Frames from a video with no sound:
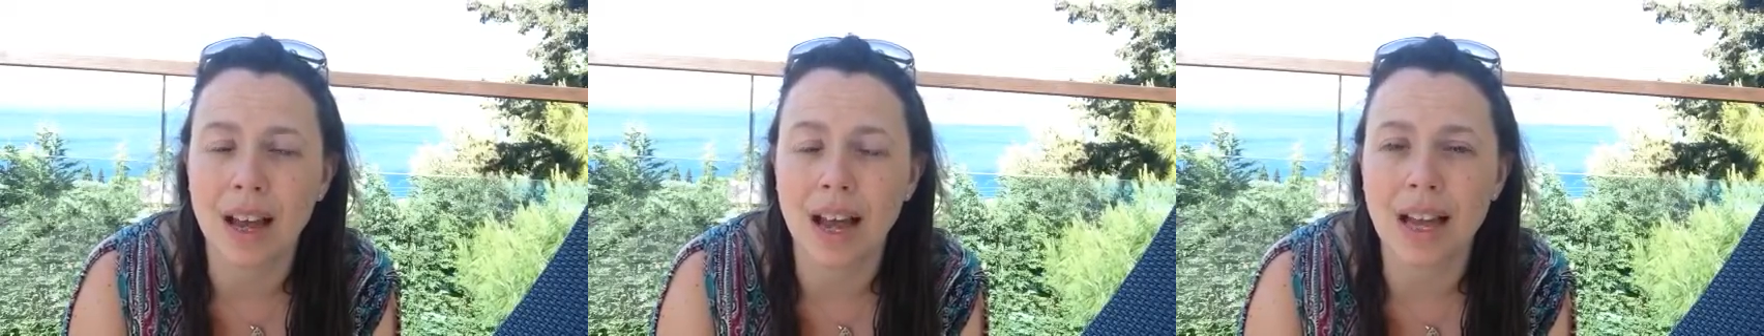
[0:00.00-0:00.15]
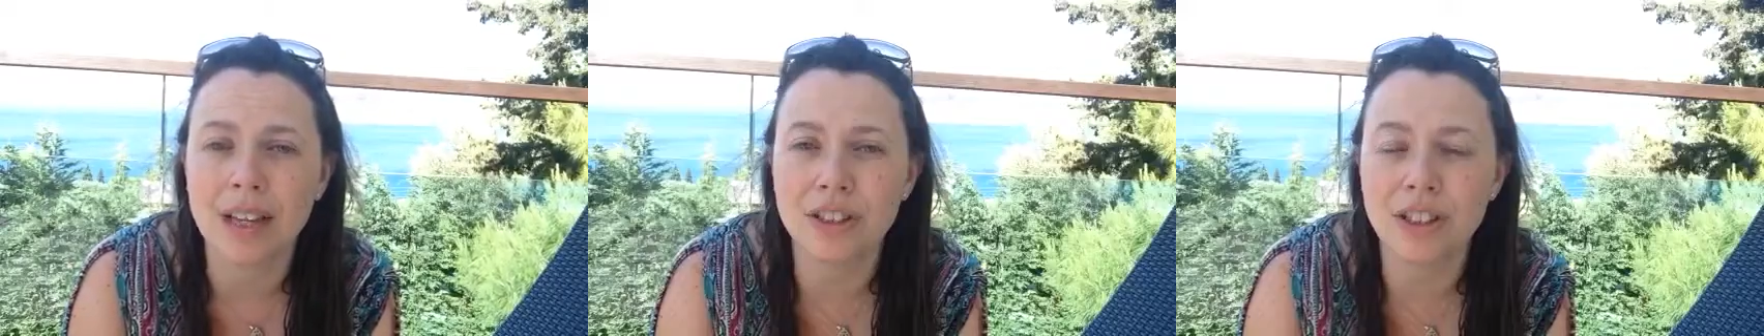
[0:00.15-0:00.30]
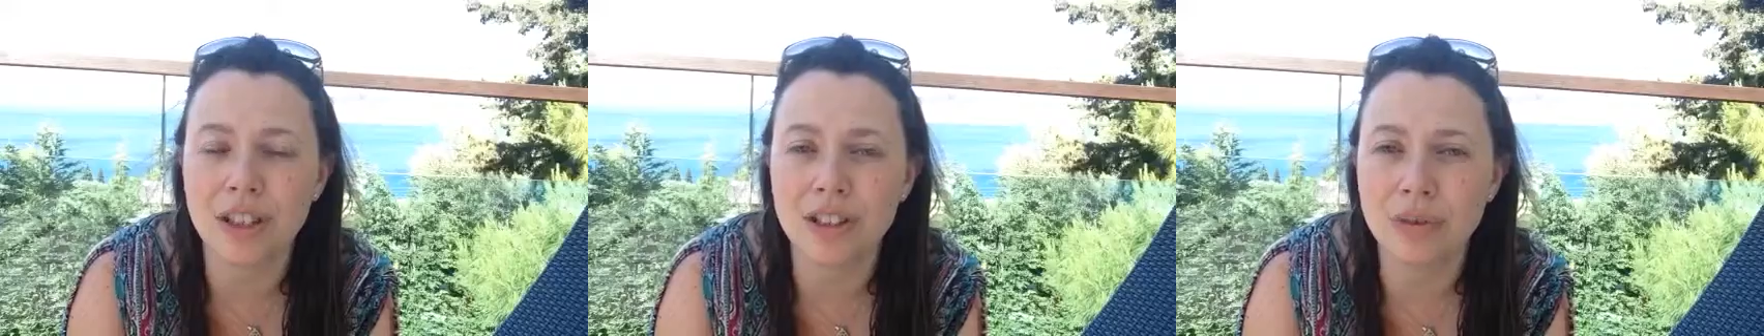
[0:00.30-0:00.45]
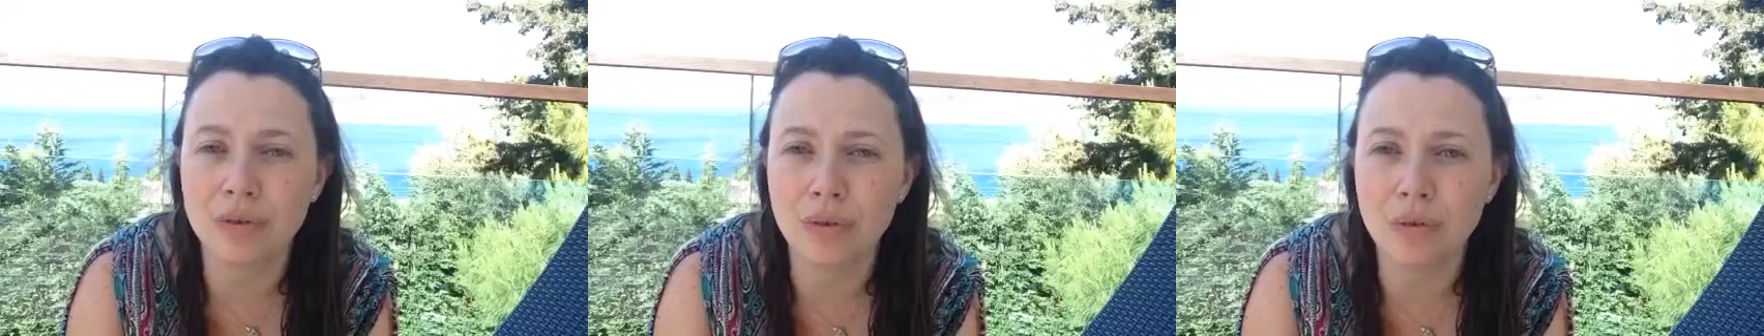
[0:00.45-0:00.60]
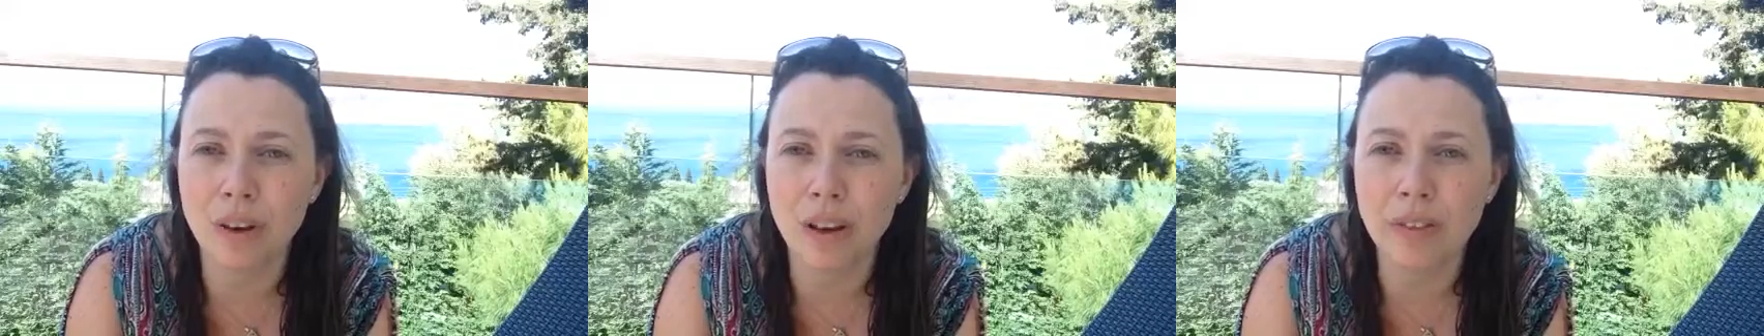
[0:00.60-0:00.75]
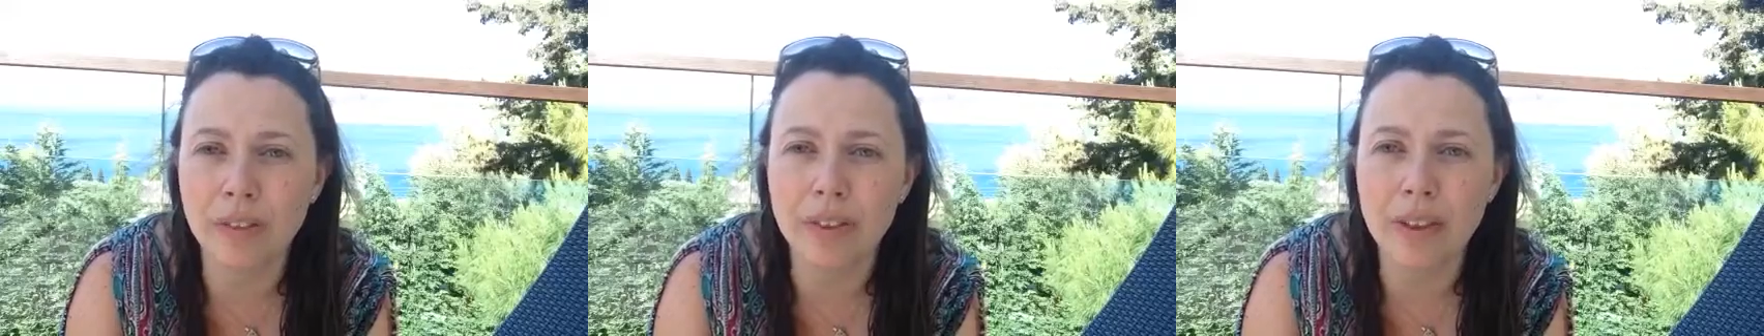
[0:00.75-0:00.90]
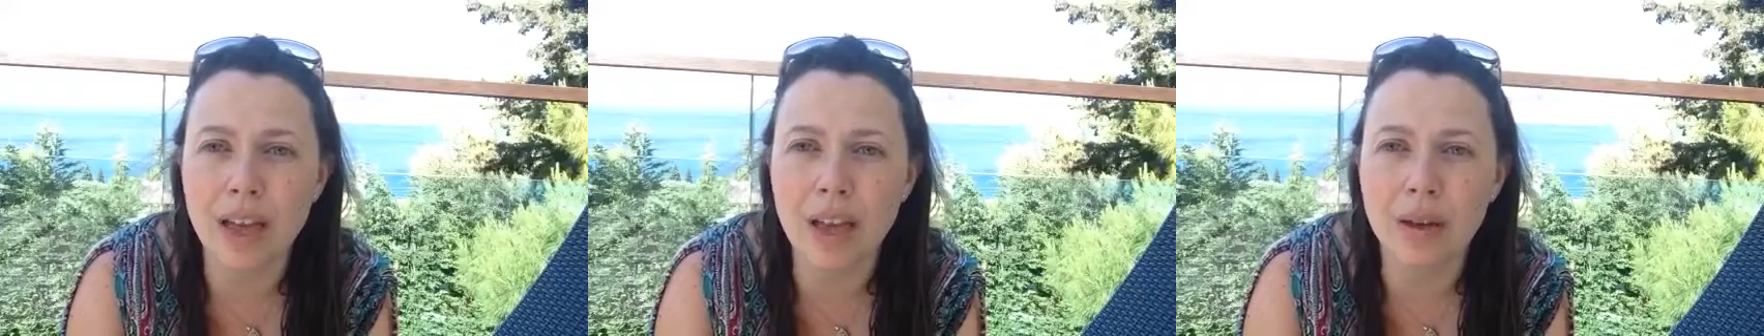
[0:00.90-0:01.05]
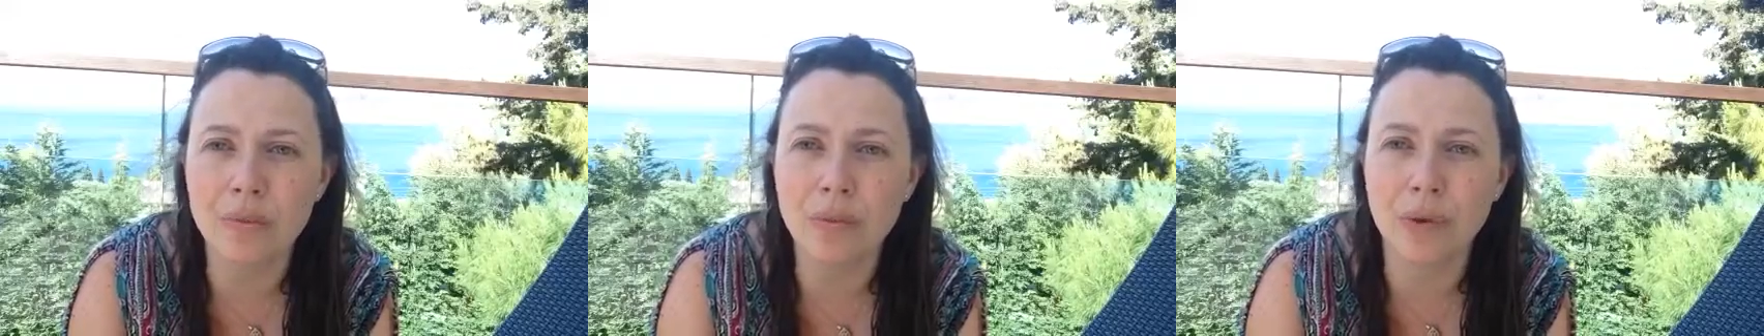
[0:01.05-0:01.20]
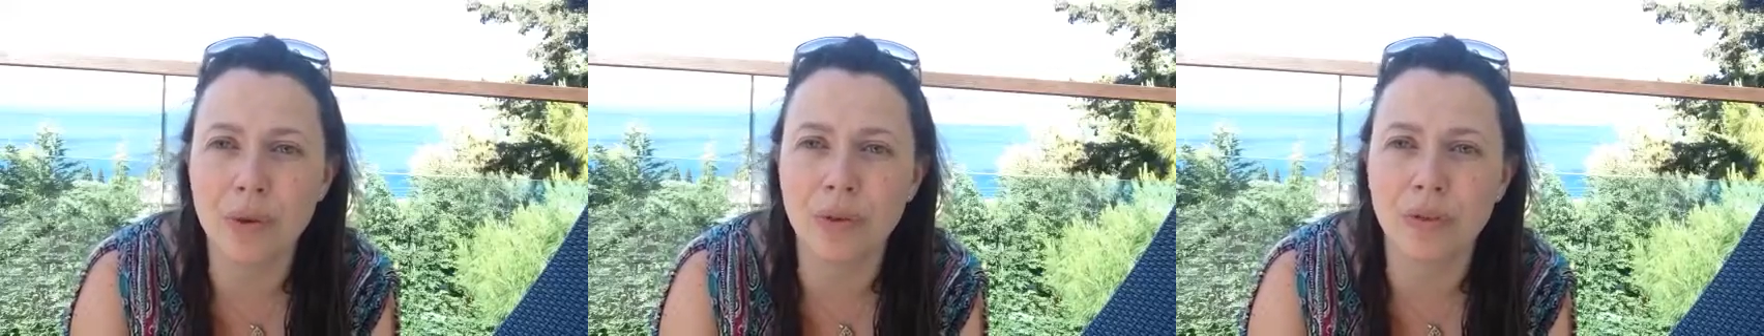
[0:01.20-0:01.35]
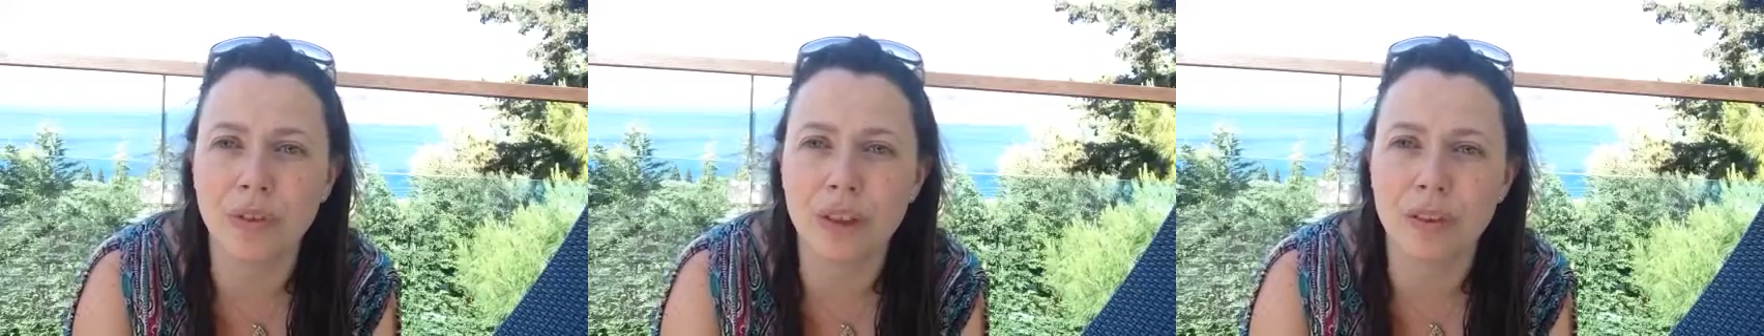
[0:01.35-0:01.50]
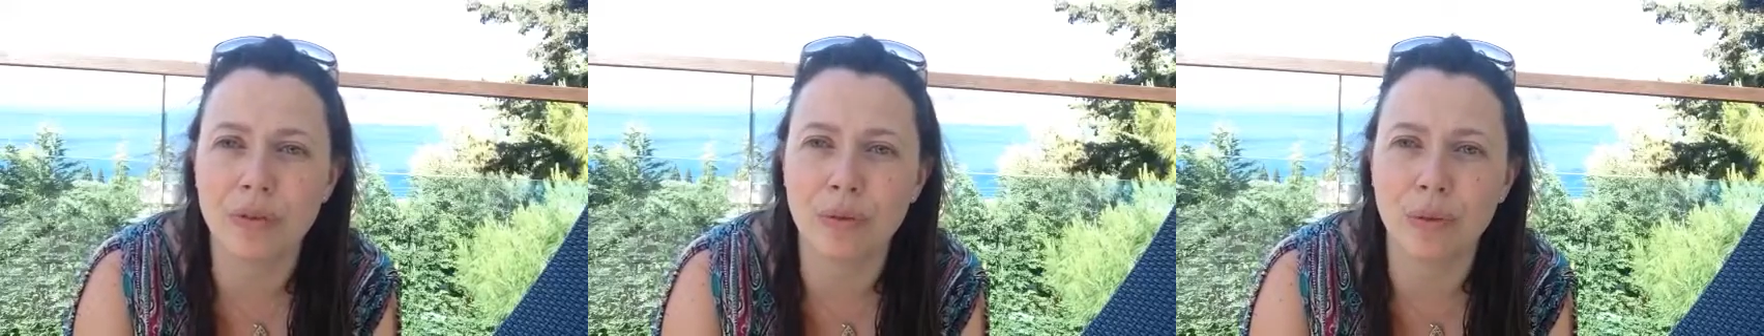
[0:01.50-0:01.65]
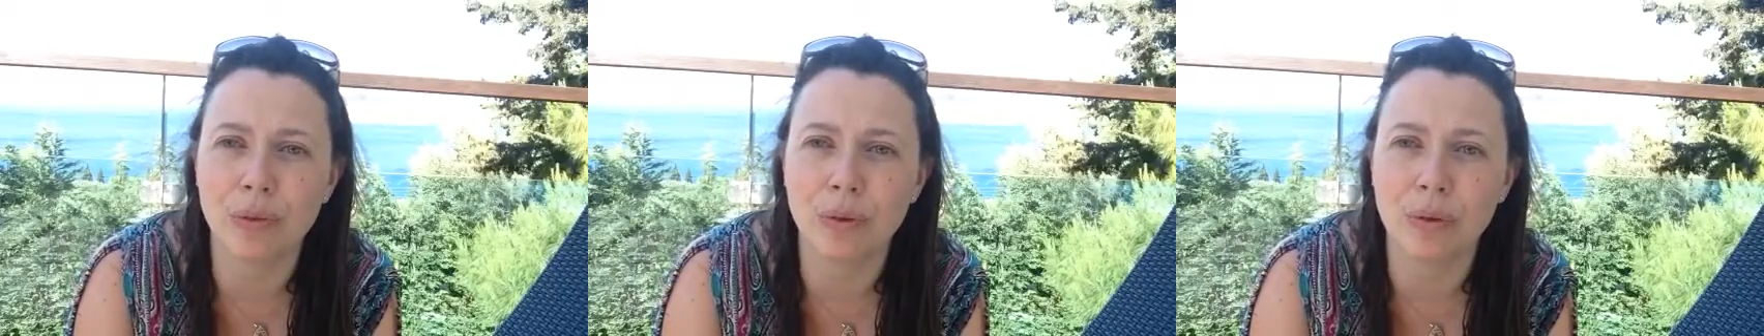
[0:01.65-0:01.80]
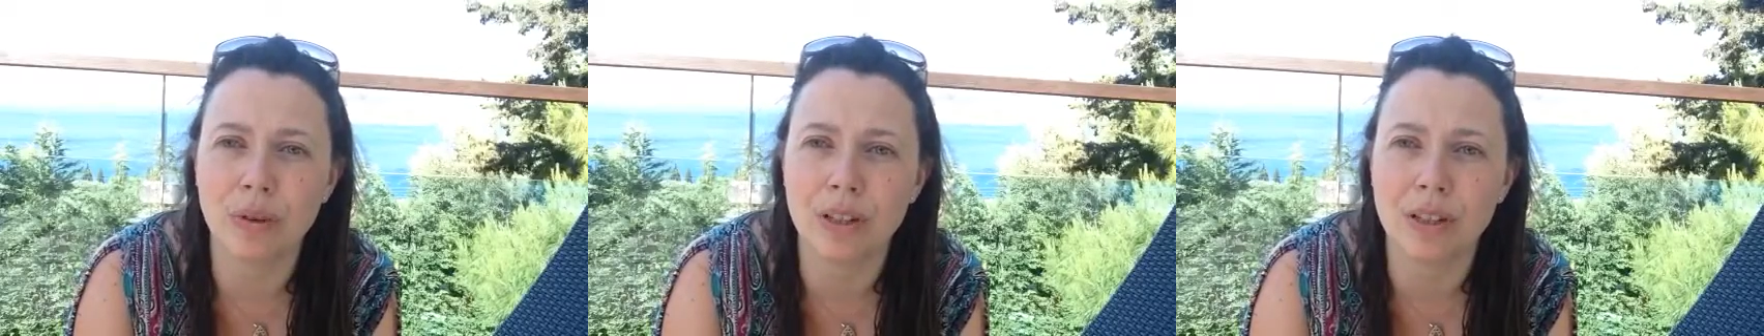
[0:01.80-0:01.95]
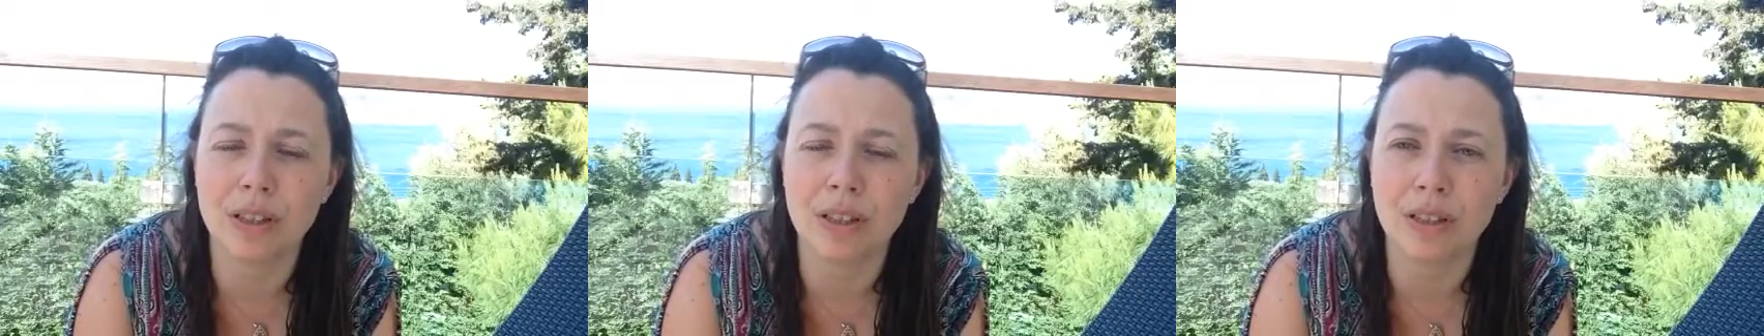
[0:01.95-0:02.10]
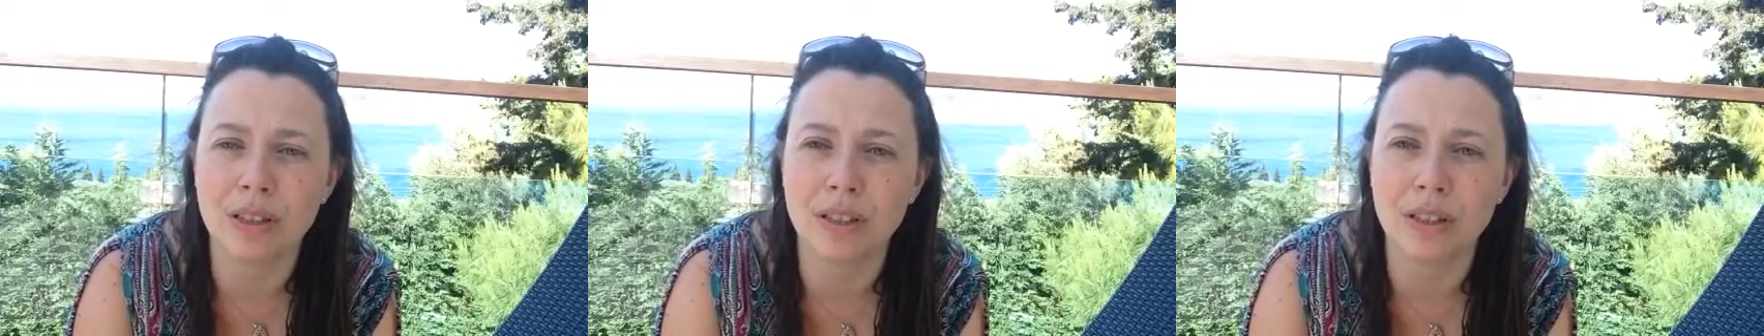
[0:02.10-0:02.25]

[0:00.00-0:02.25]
And just run that movie forward.